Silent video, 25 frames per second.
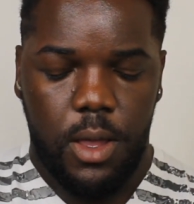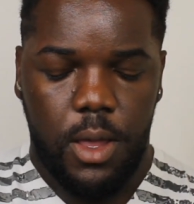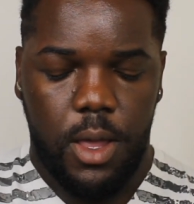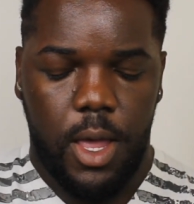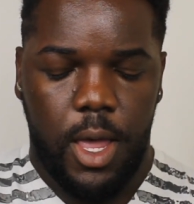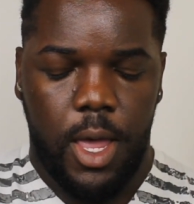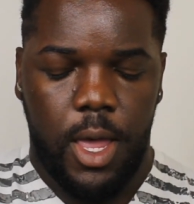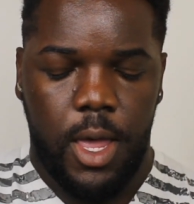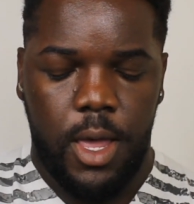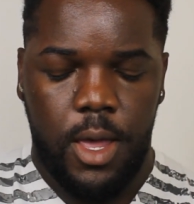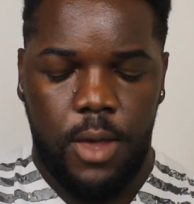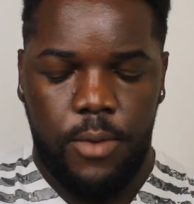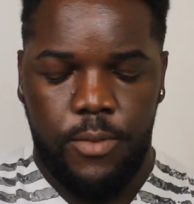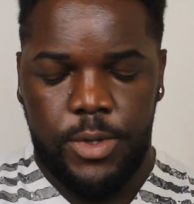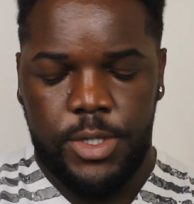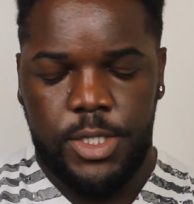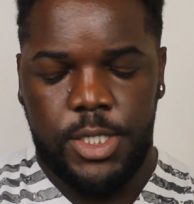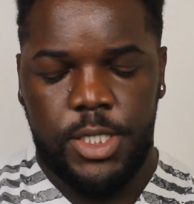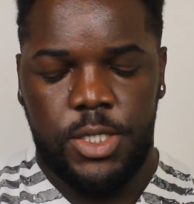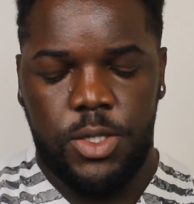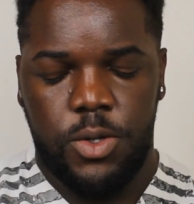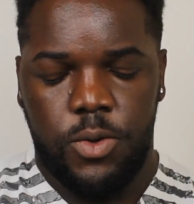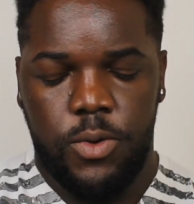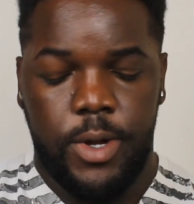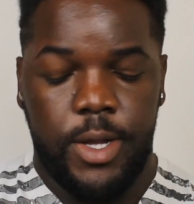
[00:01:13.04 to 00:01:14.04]
And we're
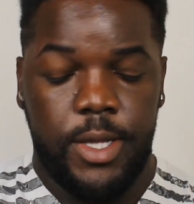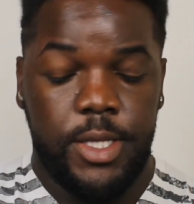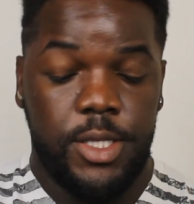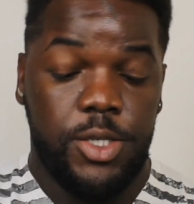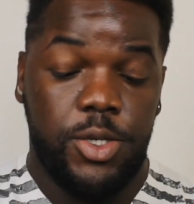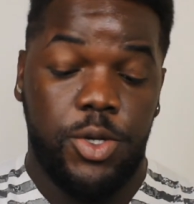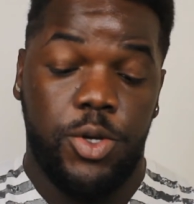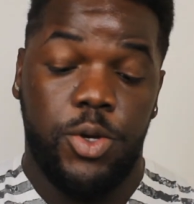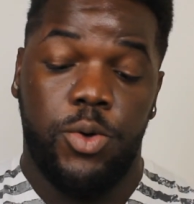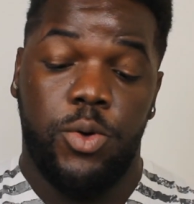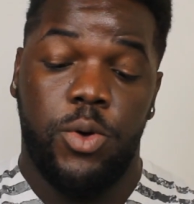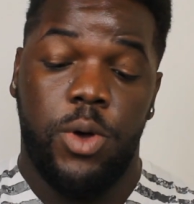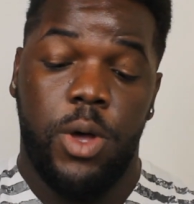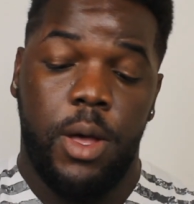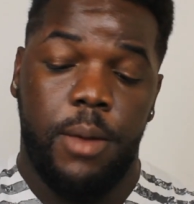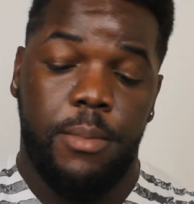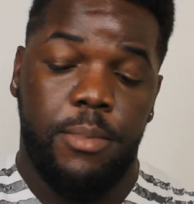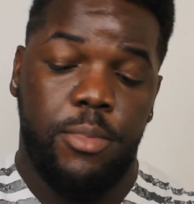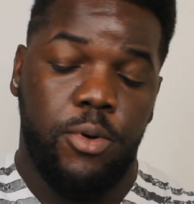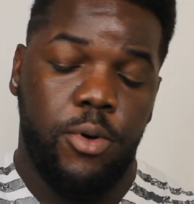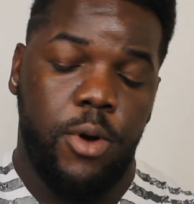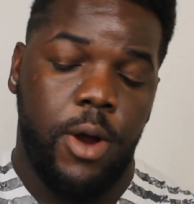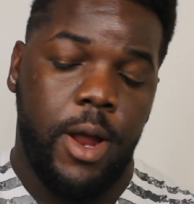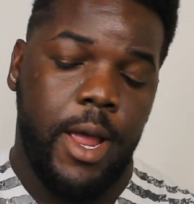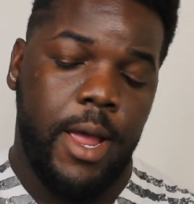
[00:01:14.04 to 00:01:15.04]
just going to
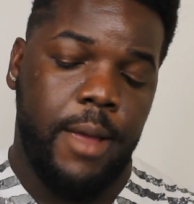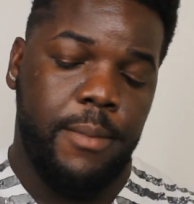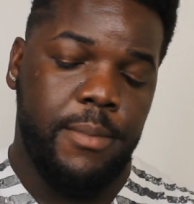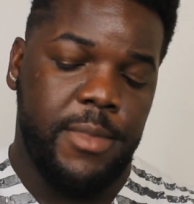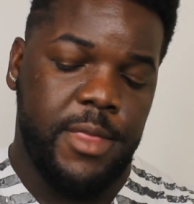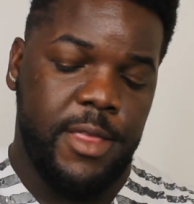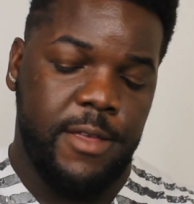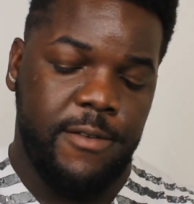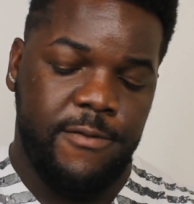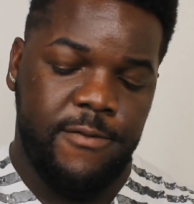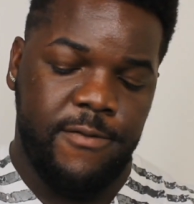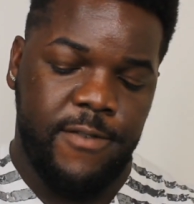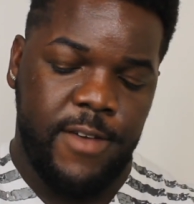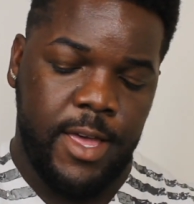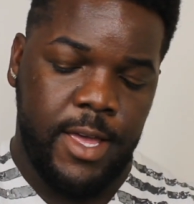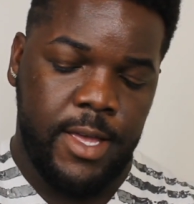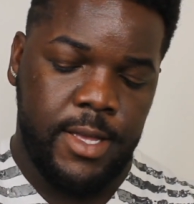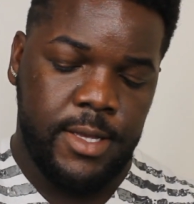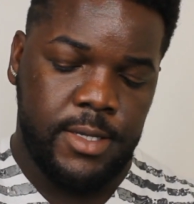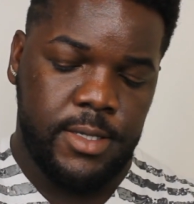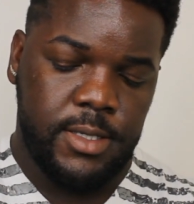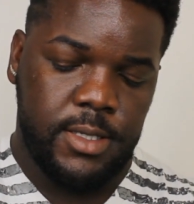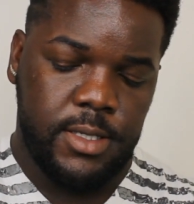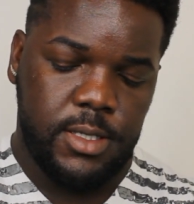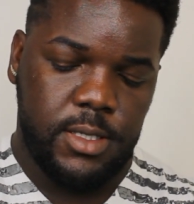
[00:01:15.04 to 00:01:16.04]
prime the
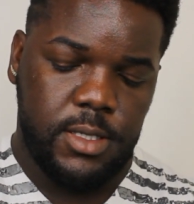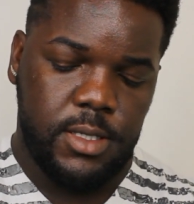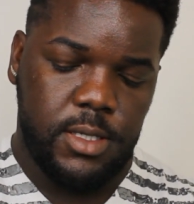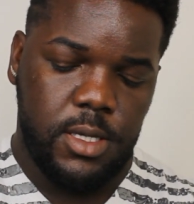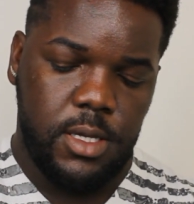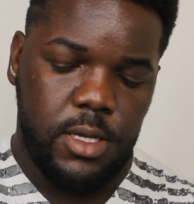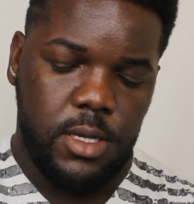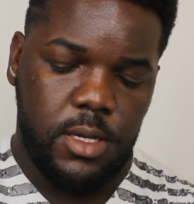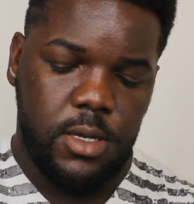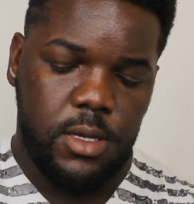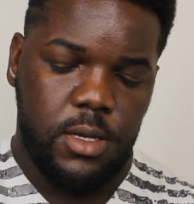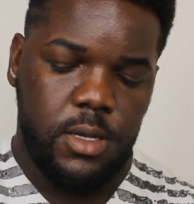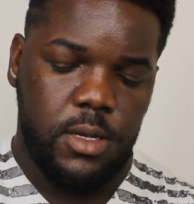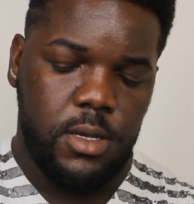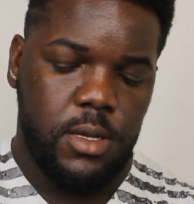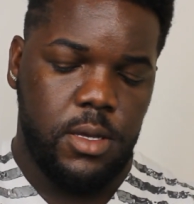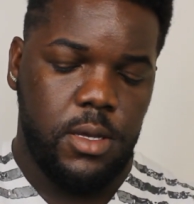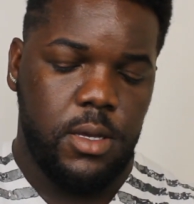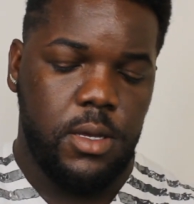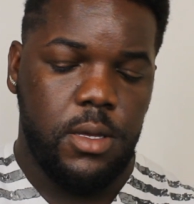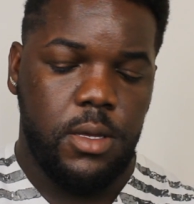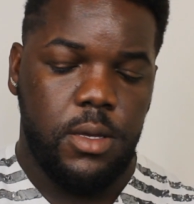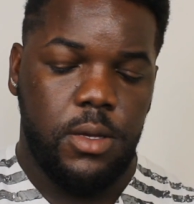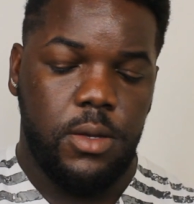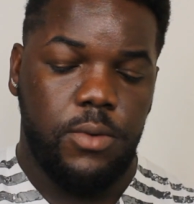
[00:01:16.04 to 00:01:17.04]
face
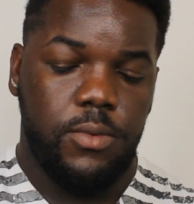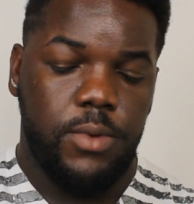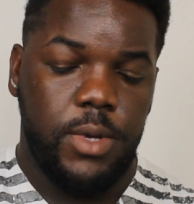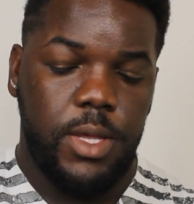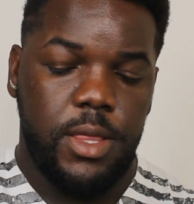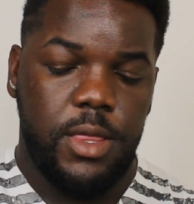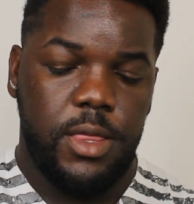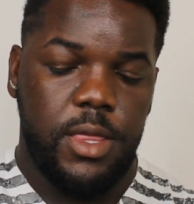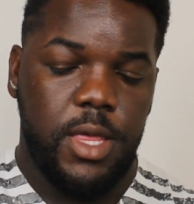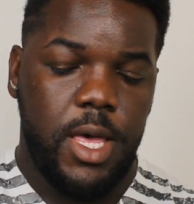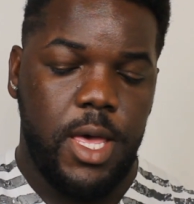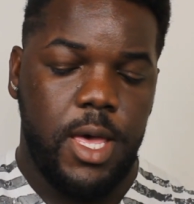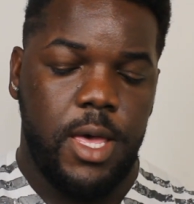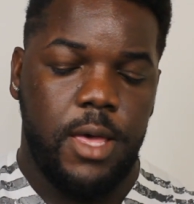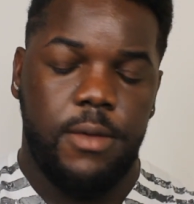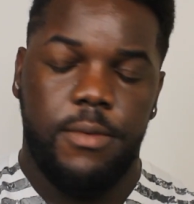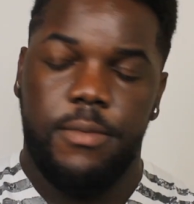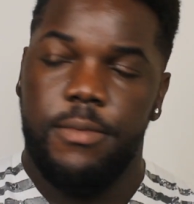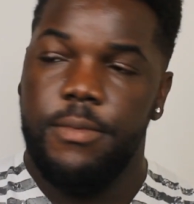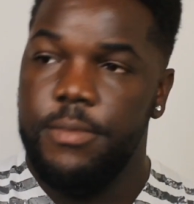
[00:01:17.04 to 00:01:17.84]
with that.